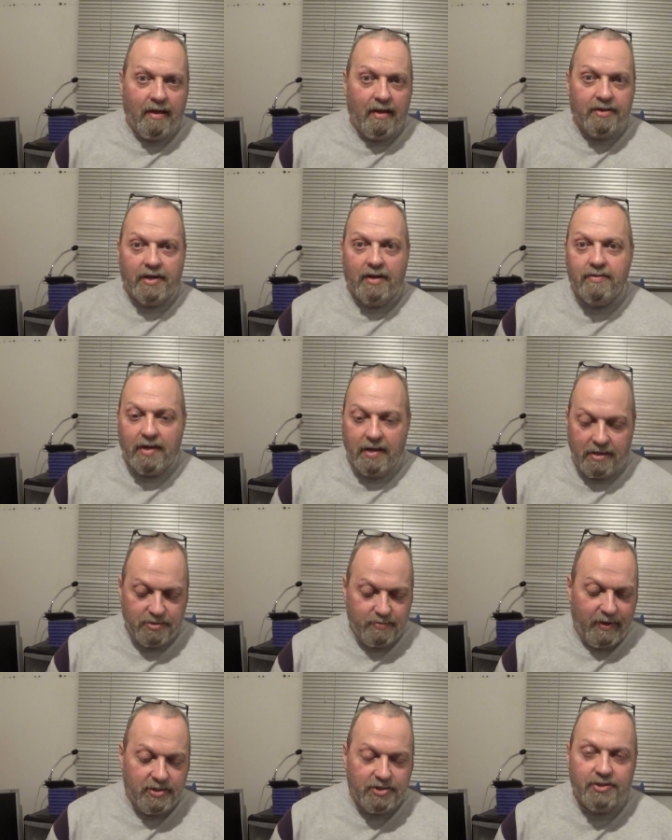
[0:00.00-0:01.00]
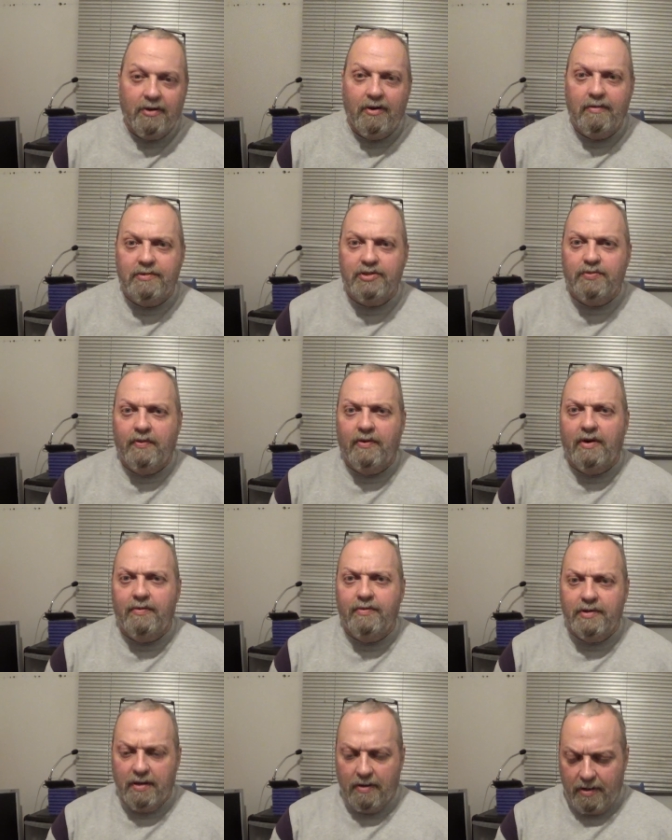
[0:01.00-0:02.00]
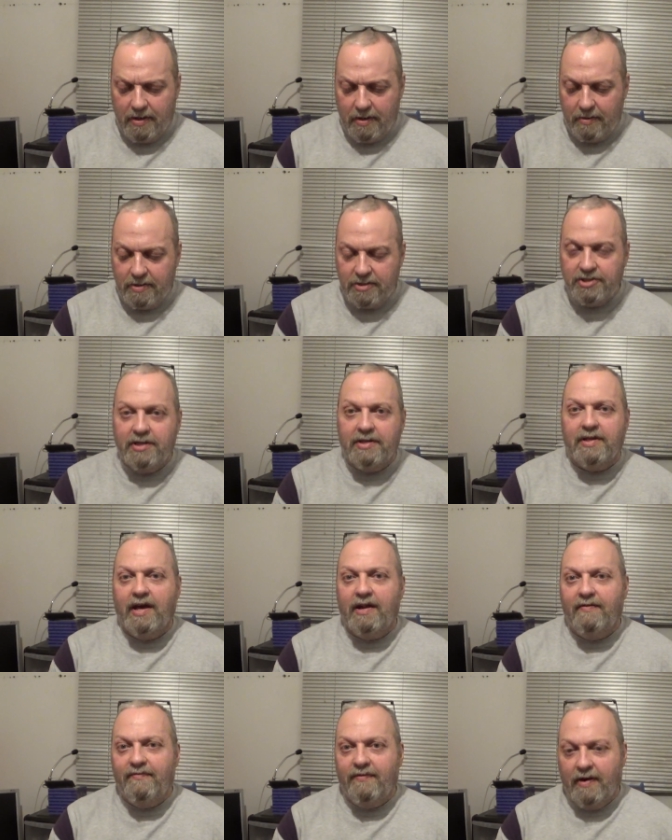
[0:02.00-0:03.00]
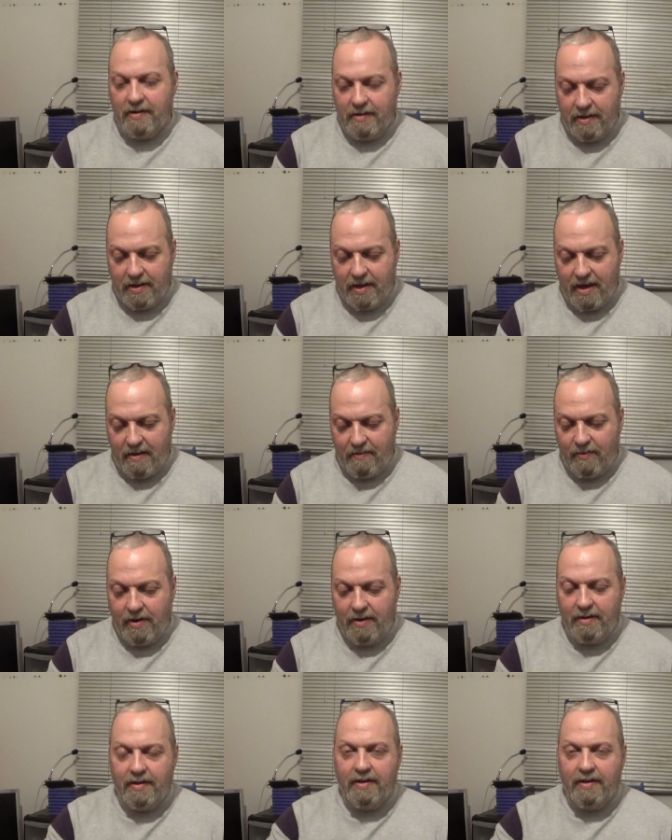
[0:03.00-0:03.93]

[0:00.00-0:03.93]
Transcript: I don't get as much time as what I would like to sit down in front of the camera.